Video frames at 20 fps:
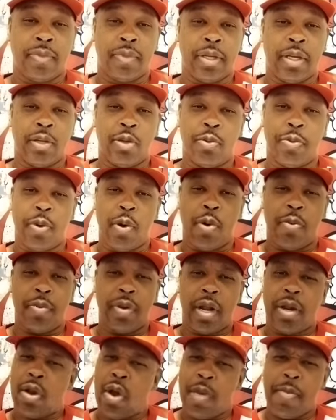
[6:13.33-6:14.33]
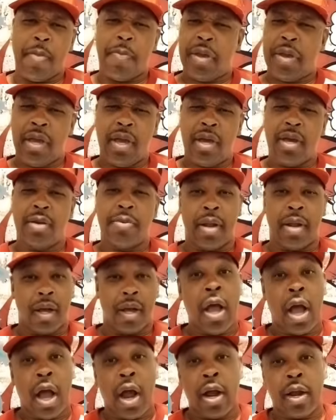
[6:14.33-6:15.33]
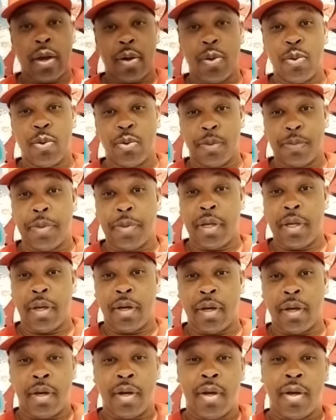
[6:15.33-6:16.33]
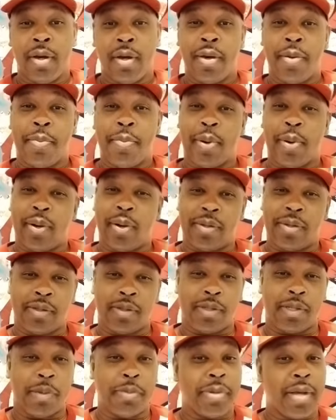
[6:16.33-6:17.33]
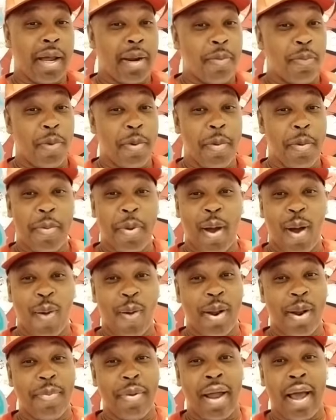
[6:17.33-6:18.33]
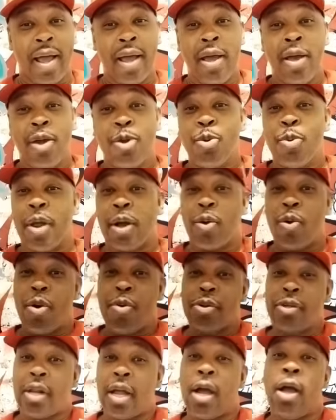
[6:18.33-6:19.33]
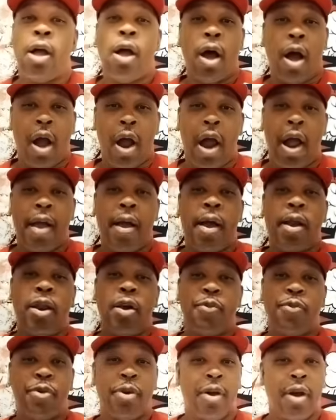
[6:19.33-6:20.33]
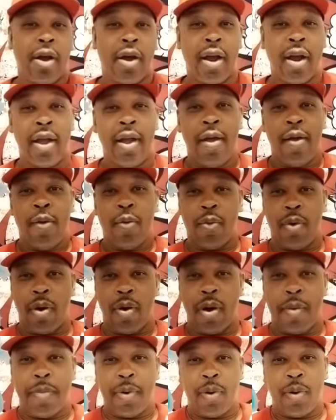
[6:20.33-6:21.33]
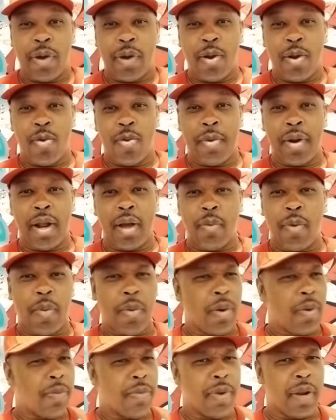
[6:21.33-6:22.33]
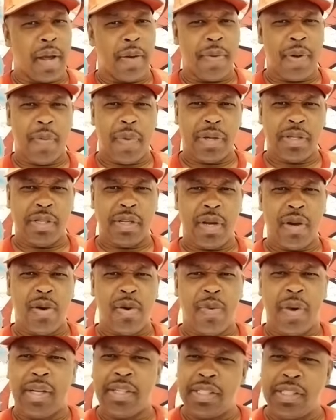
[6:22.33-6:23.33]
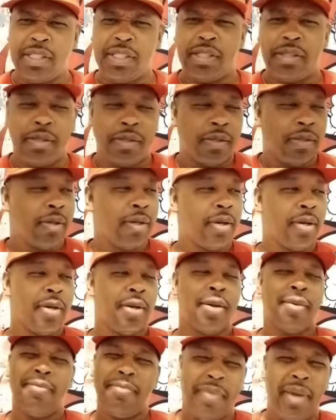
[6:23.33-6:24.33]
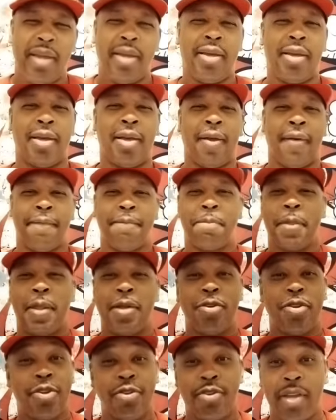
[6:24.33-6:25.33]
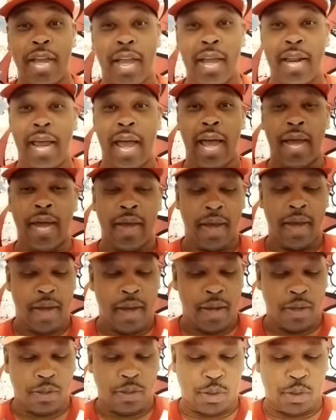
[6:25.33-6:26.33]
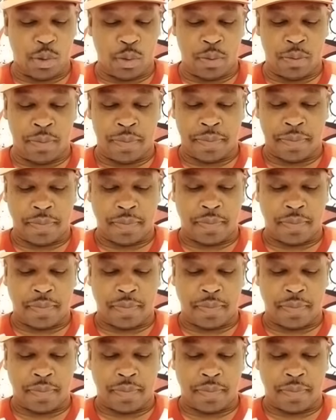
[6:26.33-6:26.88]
And you be holding me like, no, I'm going to be here. You be like, all right, cool, we'll be here. But sometimes women be already be like, go ahead with your life. All right, I love you, all right. Well, all right, I'm going to go ahead on with my life. What? Be like, man, where's she going? Why she did that? Man, I shouldn't have said that. So,